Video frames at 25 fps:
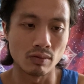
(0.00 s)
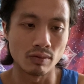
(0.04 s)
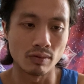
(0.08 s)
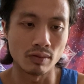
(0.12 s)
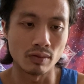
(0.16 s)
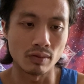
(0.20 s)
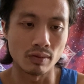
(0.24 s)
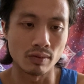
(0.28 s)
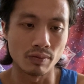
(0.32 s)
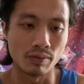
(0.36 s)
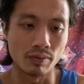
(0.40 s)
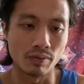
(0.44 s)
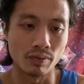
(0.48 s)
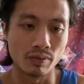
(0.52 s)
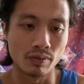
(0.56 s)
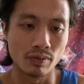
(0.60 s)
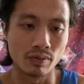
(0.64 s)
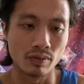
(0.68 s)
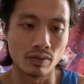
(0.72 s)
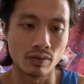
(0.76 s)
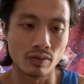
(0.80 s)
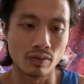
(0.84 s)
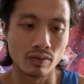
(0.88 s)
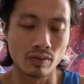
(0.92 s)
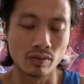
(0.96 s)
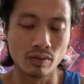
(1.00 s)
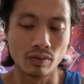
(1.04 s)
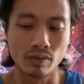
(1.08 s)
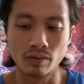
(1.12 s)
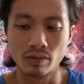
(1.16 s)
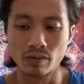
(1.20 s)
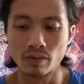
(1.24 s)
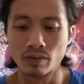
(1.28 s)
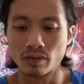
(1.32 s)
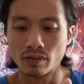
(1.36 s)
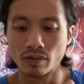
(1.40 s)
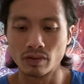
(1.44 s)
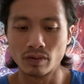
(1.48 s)

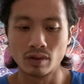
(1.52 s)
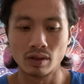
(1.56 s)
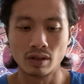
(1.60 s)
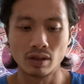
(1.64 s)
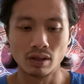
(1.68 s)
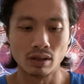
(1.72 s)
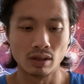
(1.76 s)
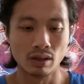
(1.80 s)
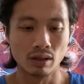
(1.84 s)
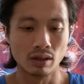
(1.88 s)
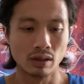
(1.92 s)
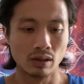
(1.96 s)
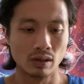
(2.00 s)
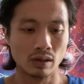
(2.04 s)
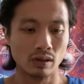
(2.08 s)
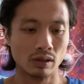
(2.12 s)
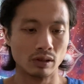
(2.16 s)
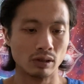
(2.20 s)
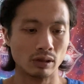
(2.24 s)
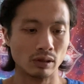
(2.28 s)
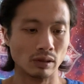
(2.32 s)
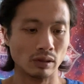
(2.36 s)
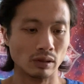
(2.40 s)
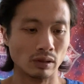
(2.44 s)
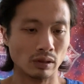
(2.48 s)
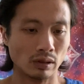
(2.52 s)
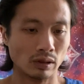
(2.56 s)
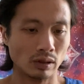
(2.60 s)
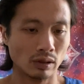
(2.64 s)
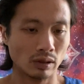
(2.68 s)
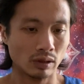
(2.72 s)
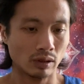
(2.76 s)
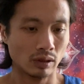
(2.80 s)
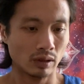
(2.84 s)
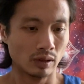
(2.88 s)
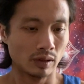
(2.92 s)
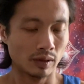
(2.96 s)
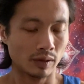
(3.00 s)

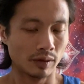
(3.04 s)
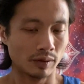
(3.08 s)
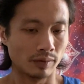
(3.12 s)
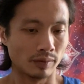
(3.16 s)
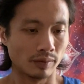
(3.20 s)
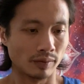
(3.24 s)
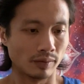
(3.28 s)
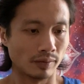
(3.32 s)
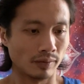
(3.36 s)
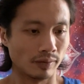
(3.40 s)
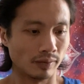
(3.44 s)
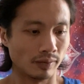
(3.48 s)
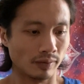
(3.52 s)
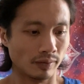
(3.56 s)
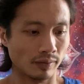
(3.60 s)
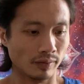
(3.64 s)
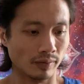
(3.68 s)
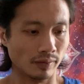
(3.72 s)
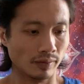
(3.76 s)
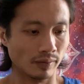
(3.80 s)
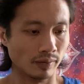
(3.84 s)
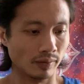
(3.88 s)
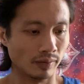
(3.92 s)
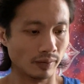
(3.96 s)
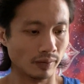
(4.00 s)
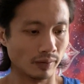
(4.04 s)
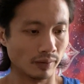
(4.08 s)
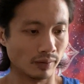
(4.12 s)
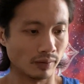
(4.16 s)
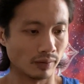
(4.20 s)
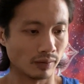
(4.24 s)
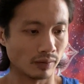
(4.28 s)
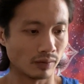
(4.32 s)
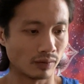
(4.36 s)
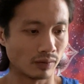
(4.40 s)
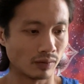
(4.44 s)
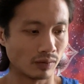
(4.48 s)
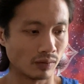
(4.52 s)

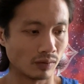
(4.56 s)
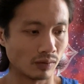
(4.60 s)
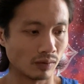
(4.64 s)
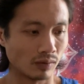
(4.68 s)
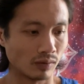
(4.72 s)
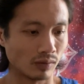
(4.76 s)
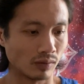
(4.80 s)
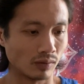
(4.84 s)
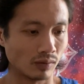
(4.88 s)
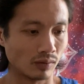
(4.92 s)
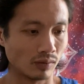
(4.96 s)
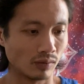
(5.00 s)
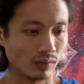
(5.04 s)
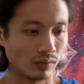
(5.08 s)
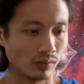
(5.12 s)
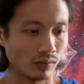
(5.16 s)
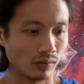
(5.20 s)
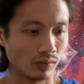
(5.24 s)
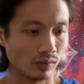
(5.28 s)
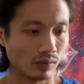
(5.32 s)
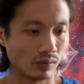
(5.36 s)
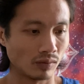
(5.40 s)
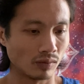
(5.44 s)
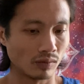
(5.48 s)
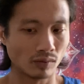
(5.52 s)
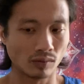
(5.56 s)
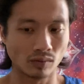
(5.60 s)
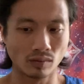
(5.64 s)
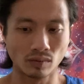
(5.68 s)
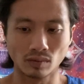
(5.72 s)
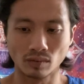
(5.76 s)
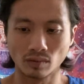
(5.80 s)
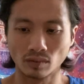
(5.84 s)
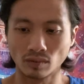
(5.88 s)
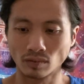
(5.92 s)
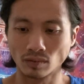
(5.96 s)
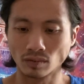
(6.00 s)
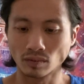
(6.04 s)

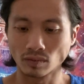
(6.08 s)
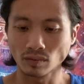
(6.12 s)
(no one is talking)